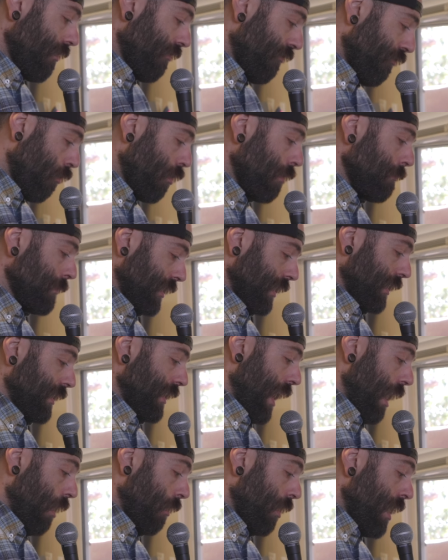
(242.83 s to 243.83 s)
the formula
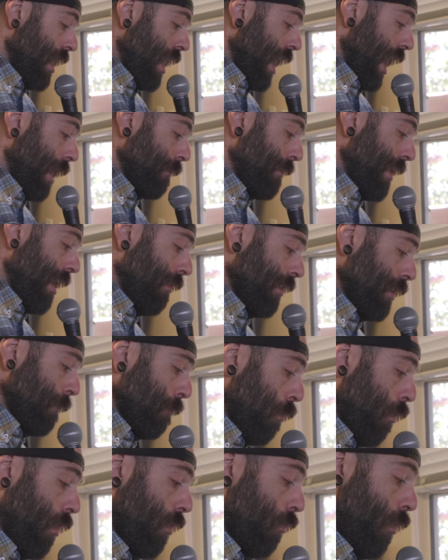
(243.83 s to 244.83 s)
down. I'm now at a
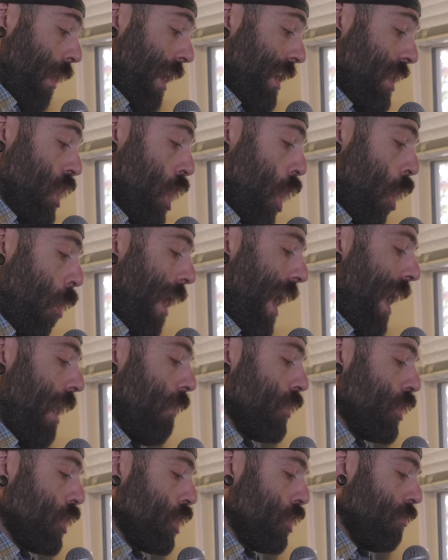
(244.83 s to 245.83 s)
point where I know
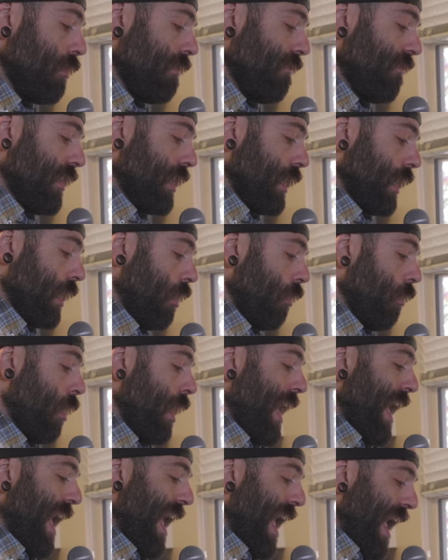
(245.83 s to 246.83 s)
how to shoot a video,
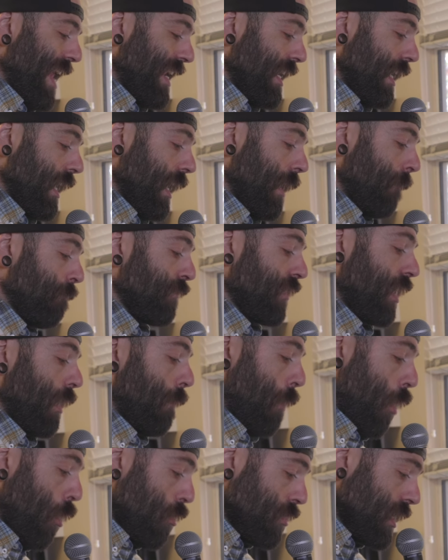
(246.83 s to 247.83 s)
edit
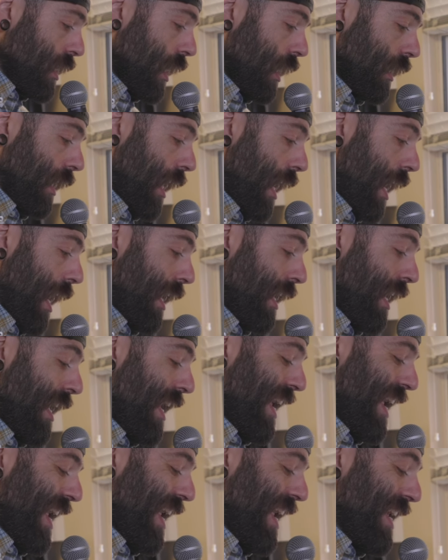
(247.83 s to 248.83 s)
it, post it online
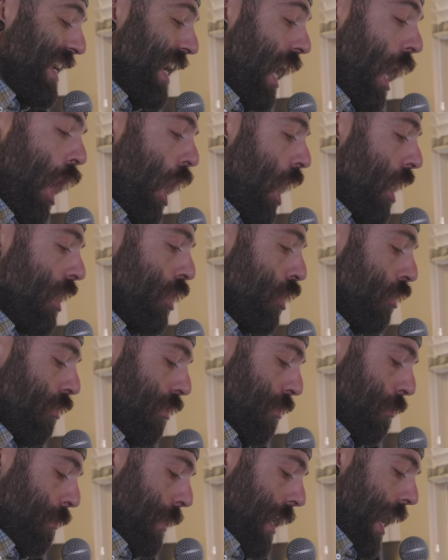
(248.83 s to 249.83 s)
in under
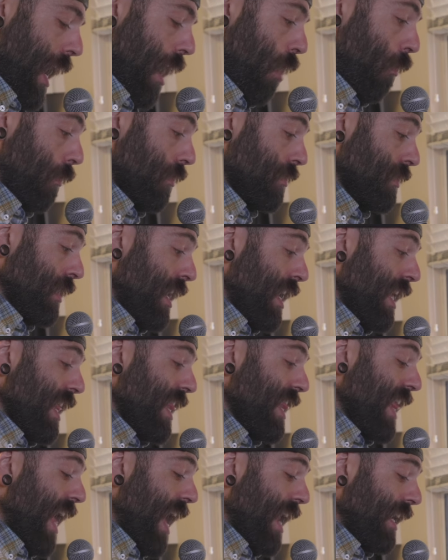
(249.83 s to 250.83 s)
3 hours.
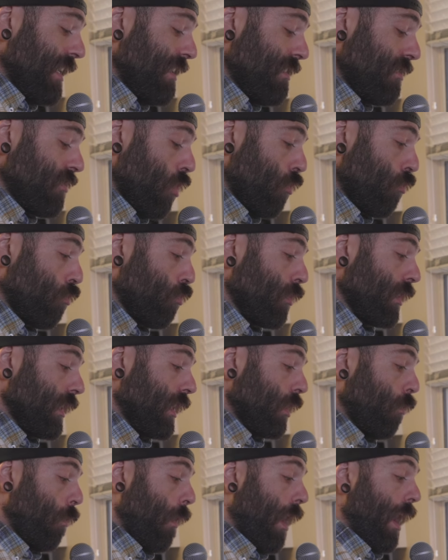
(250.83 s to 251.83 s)
That is
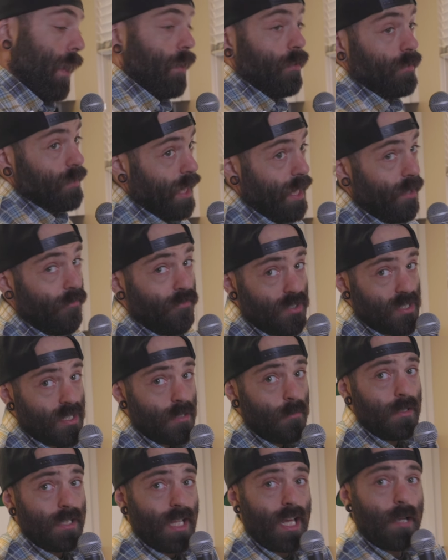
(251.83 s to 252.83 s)
really wild. And for
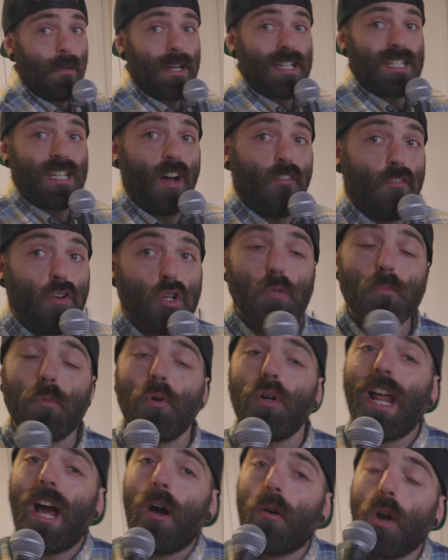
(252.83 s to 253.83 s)
someone like myself who's
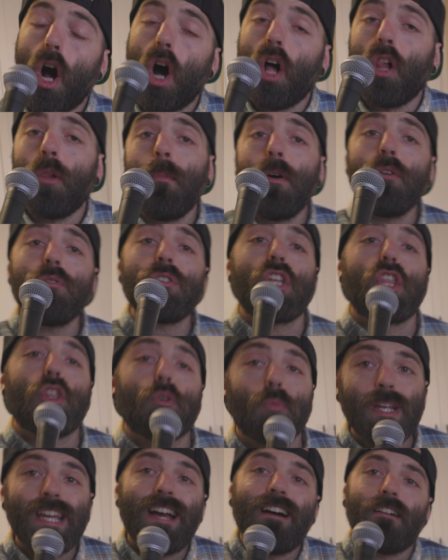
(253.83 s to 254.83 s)
put out almost
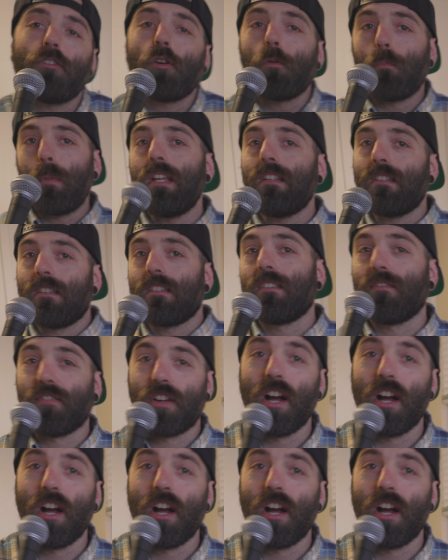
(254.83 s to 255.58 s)
300 pieces of